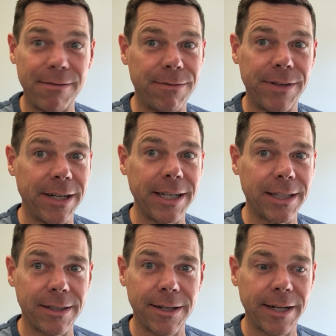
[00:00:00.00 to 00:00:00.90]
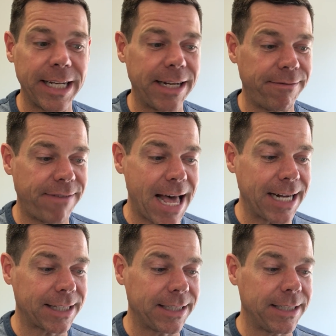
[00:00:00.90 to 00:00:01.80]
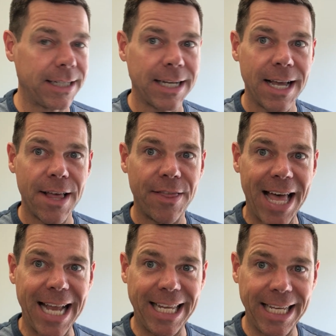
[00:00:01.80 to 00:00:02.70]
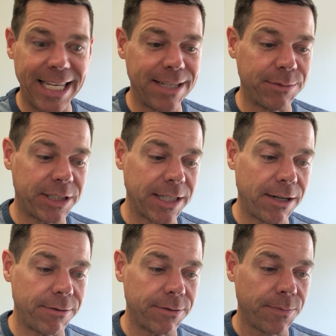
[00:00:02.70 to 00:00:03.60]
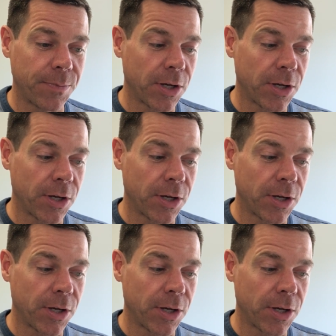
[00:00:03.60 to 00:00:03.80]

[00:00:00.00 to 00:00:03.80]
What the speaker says: very clearly and emphatically that he himself